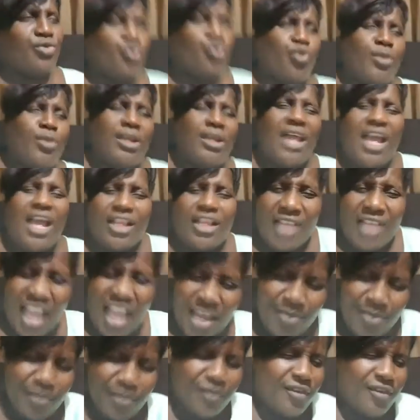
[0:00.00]
For me, not
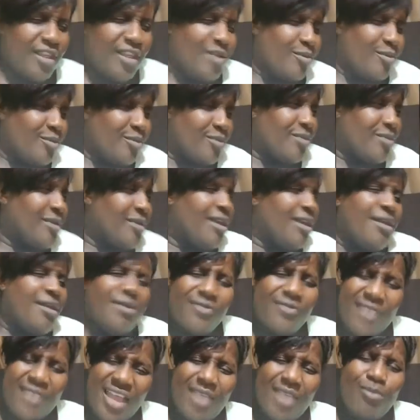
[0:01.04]
time for him.
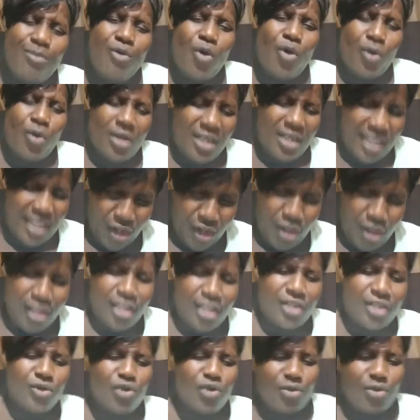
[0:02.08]
I'm out Lego,
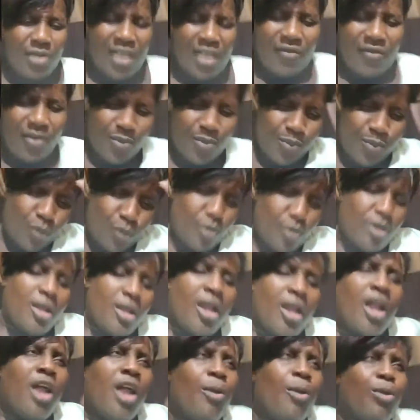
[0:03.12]
you know, me have to
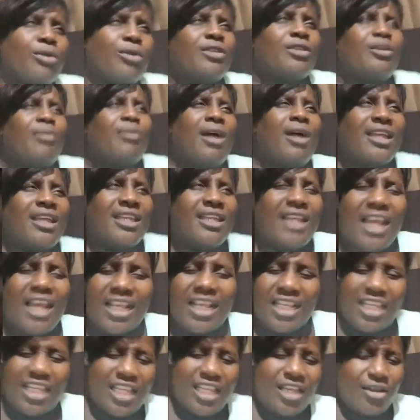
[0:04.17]
put it back in
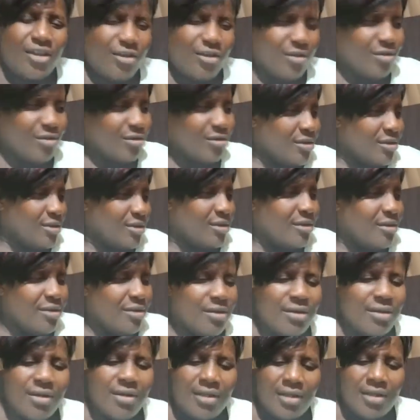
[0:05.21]
a gear.
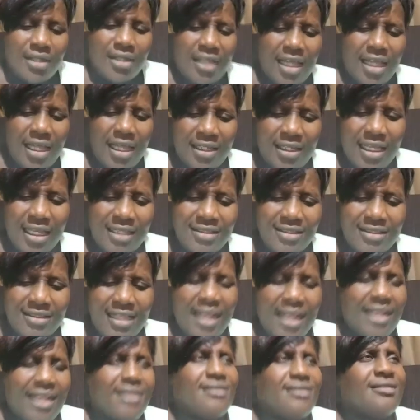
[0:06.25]
You
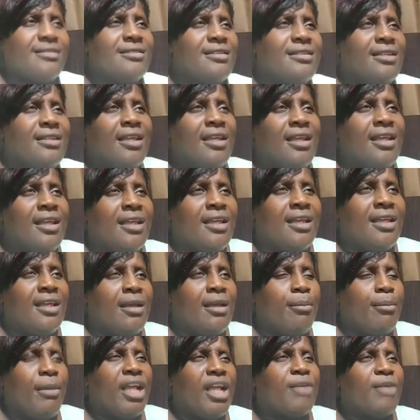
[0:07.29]
understand?
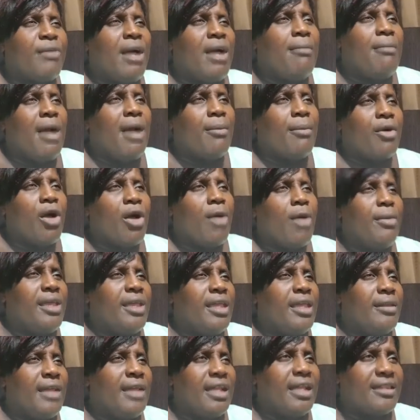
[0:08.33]
Make my mom come
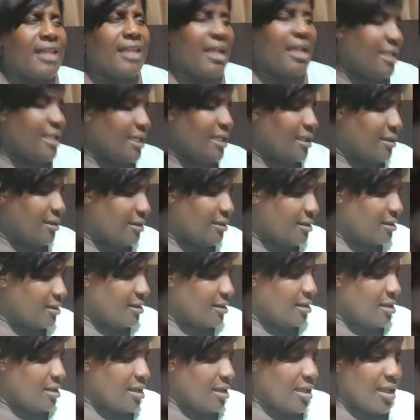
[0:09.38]
in, Natalie.
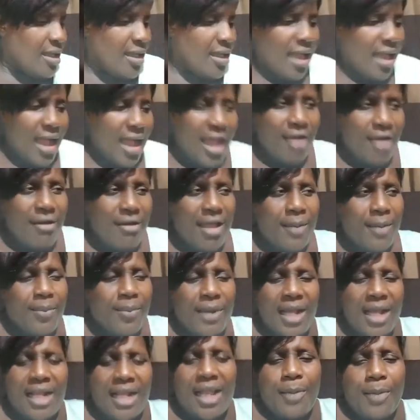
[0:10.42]
Alright,
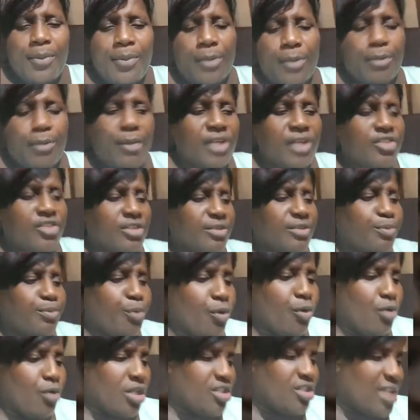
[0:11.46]
Planka people. Make sure
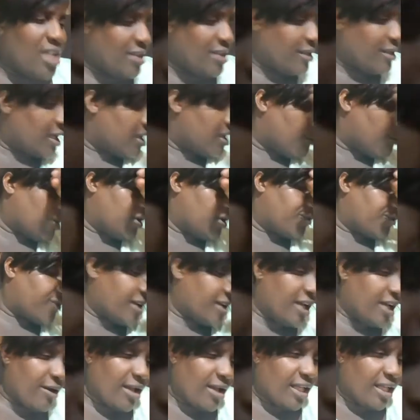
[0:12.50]
Roger and take the money
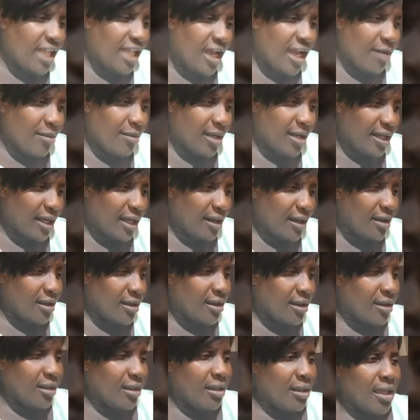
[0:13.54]
from her and give her mother.
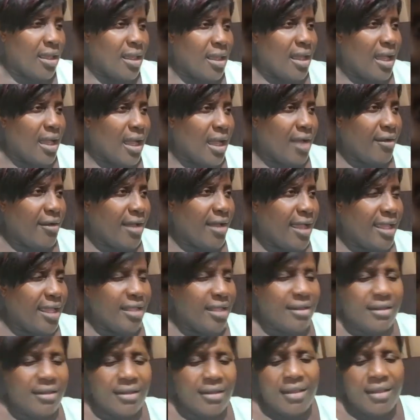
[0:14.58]

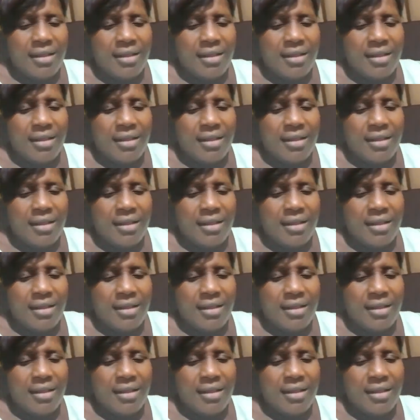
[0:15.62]
Alright?